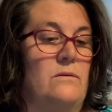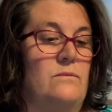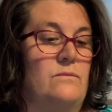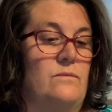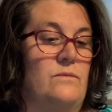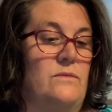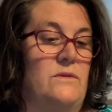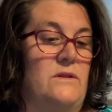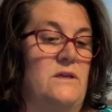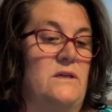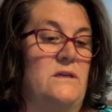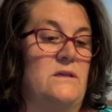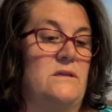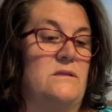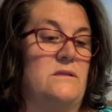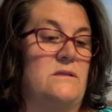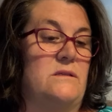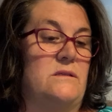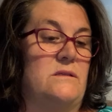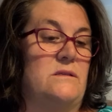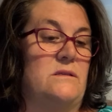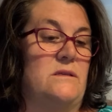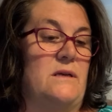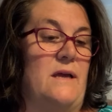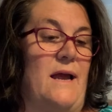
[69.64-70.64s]

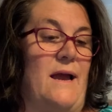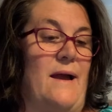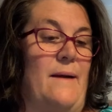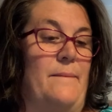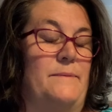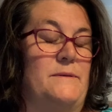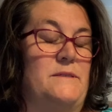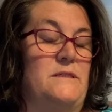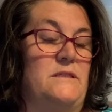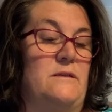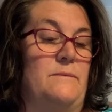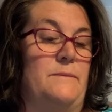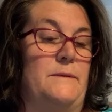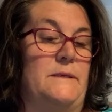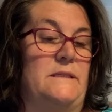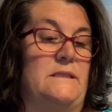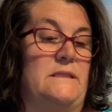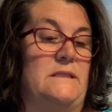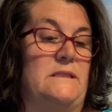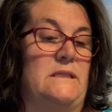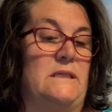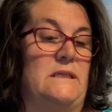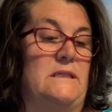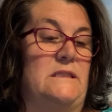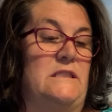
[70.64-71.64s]
This happens to be
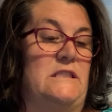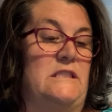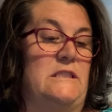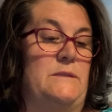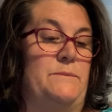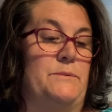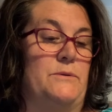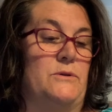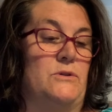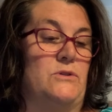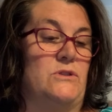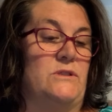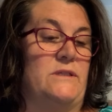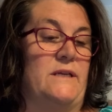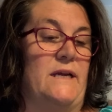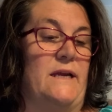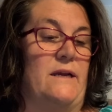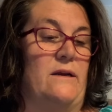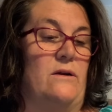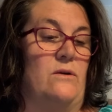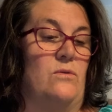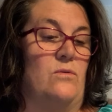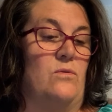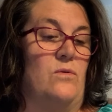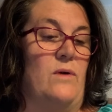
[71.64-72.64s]

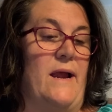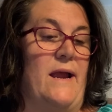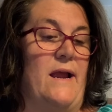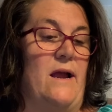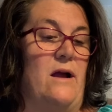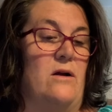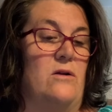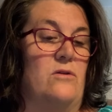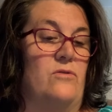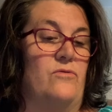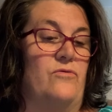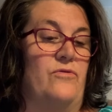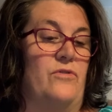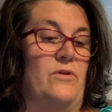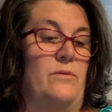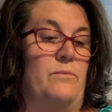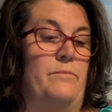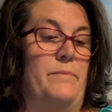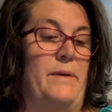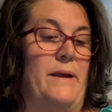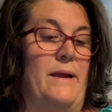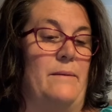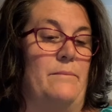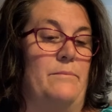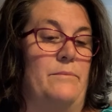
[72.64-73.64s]
60% rayon from
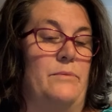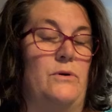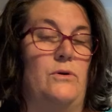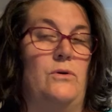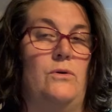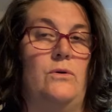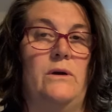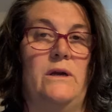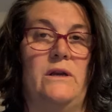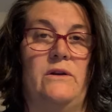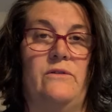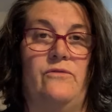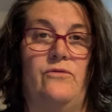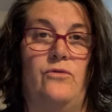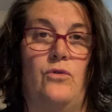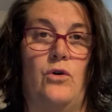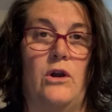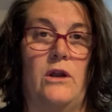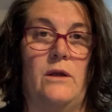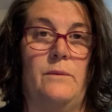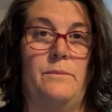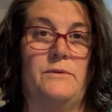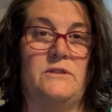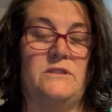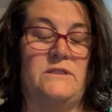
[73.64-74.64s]
bamboo and
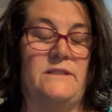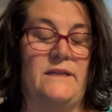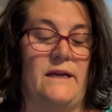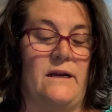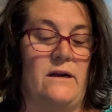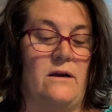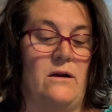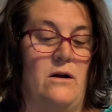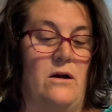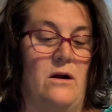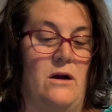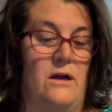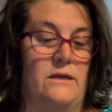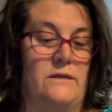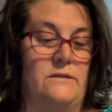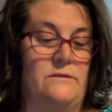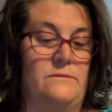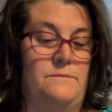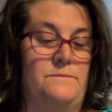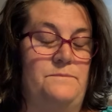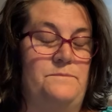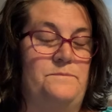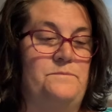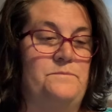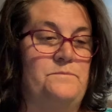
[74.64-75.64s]
40% cotton.